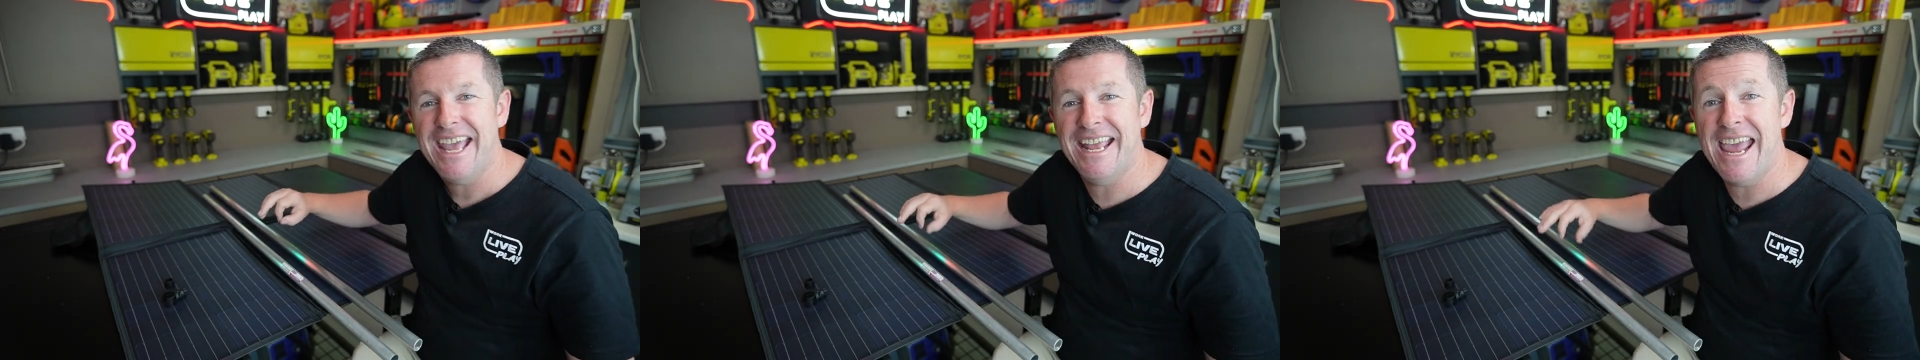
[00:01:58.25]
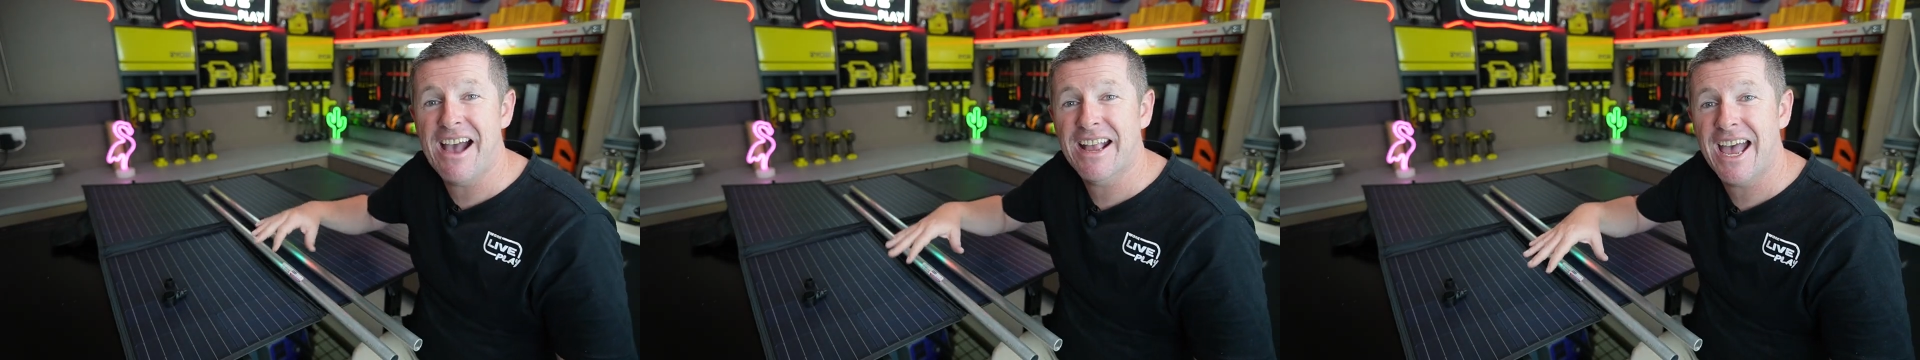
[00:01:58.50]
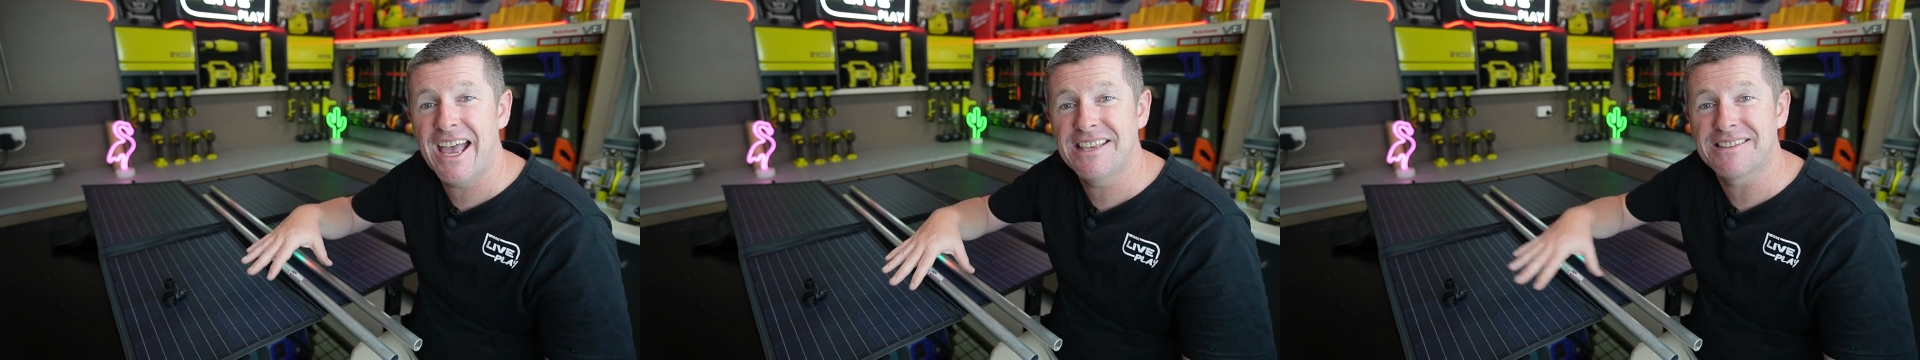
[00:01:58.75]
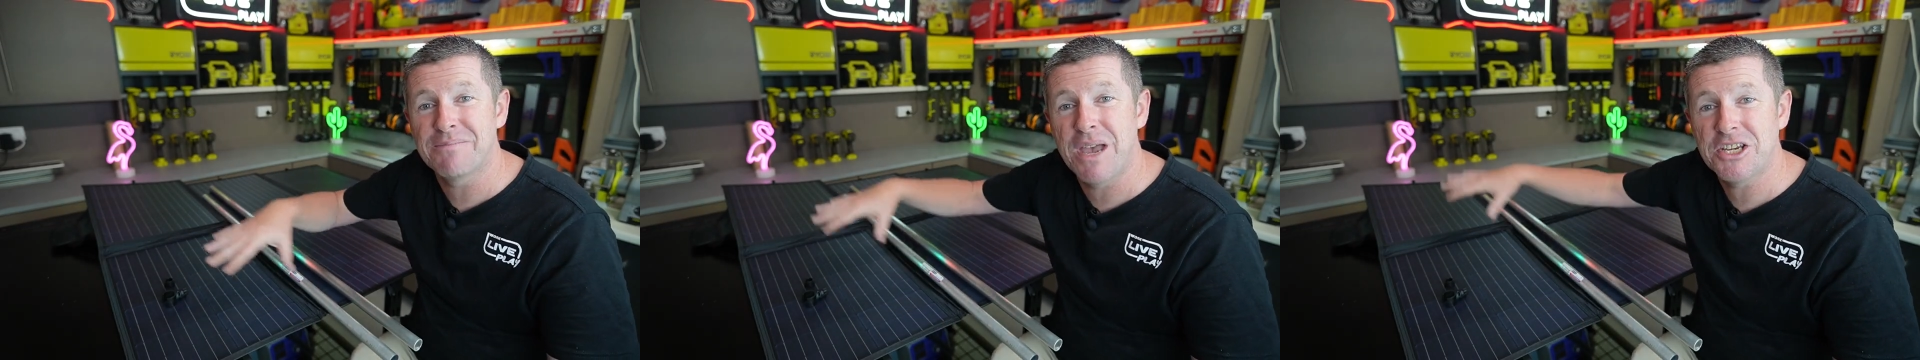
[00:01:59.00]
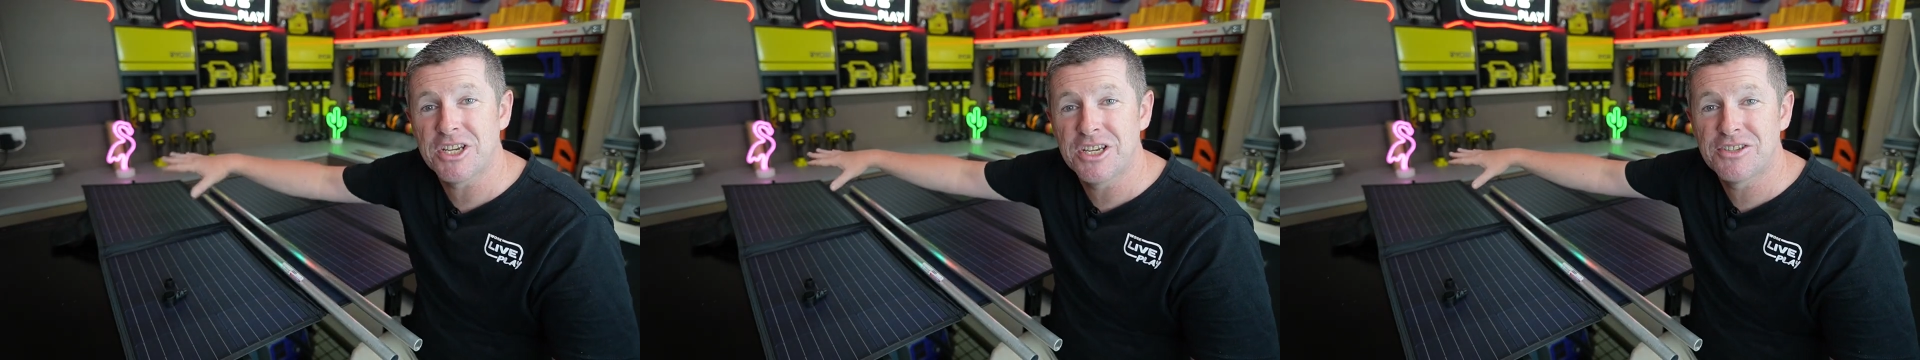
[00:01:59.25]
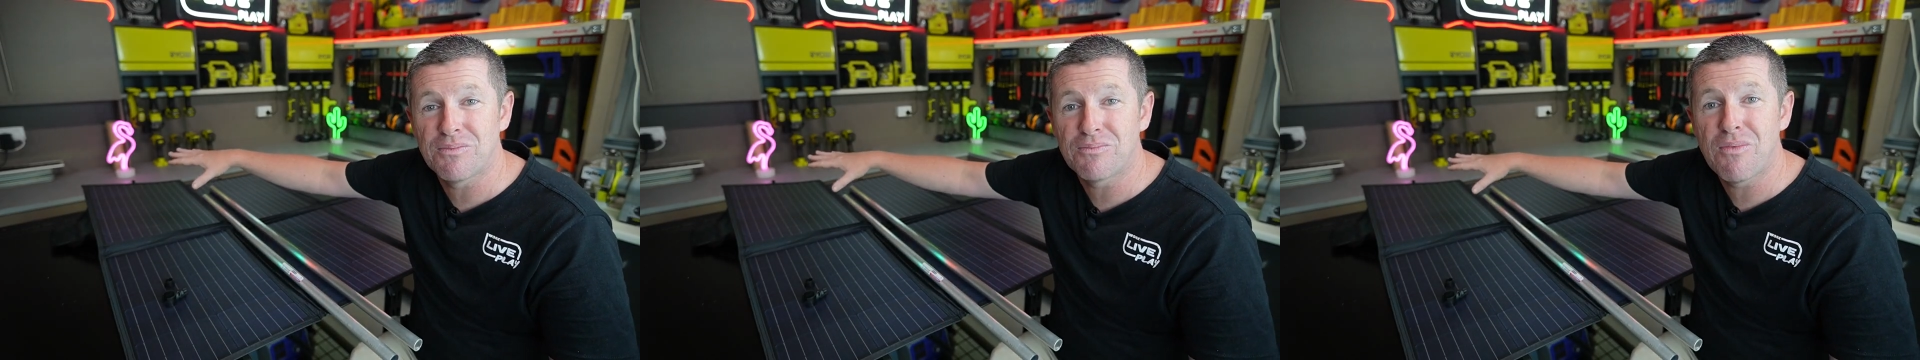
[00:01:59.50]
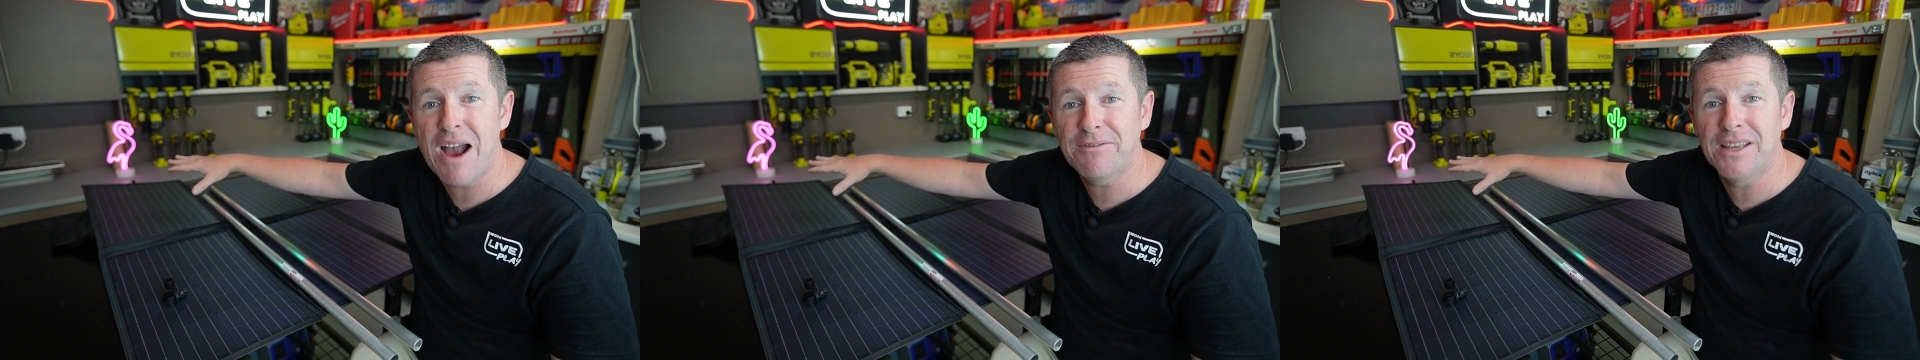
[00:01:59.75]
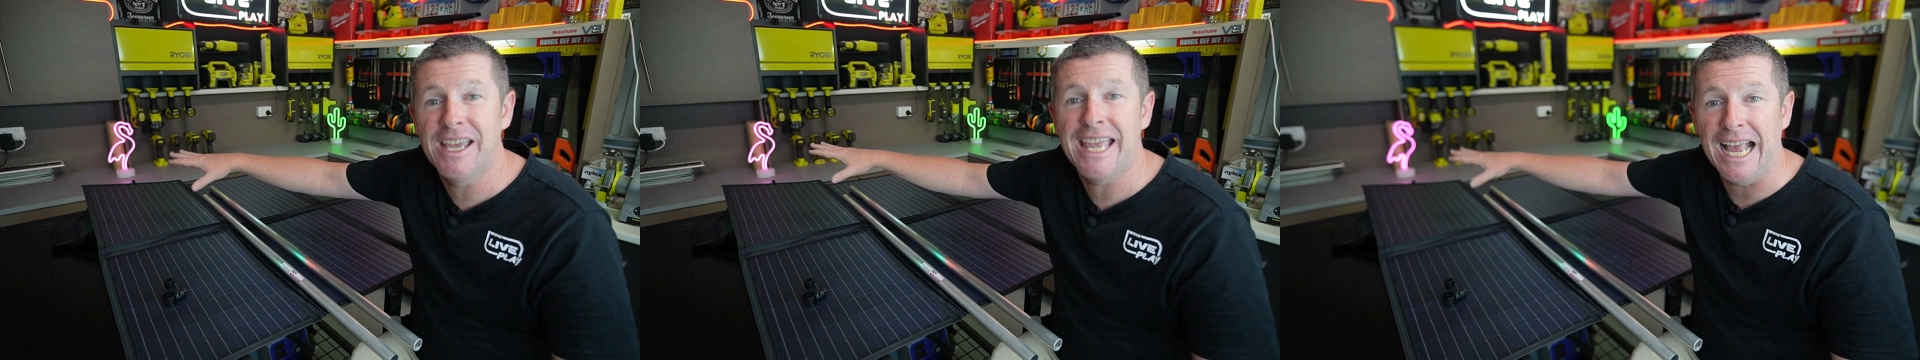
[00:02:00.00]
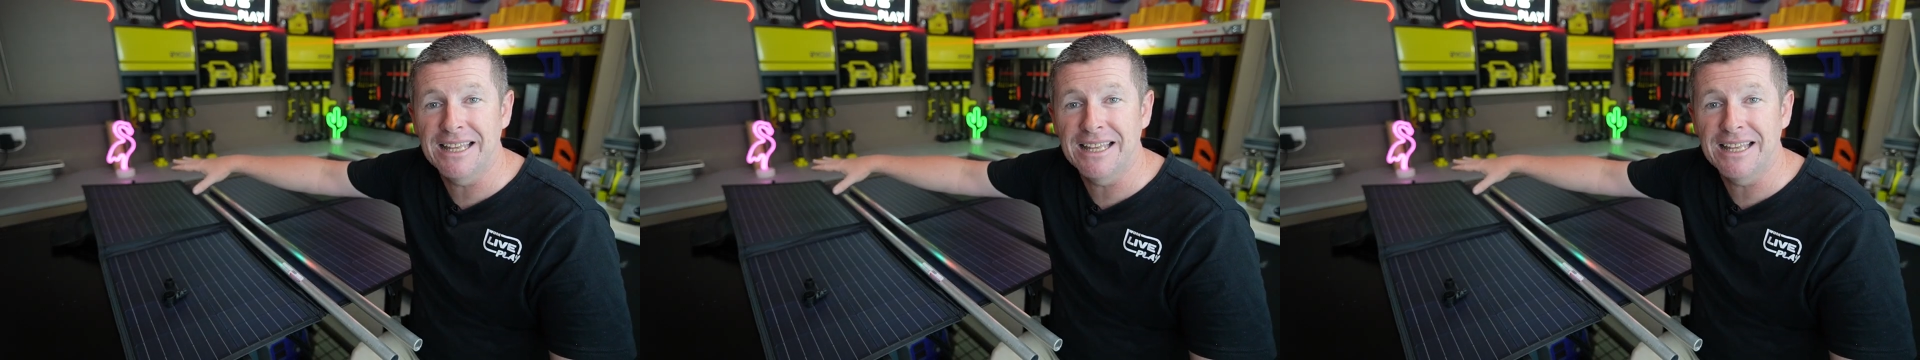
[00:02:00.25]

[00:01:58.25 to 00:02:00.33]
In our case, it measures roughly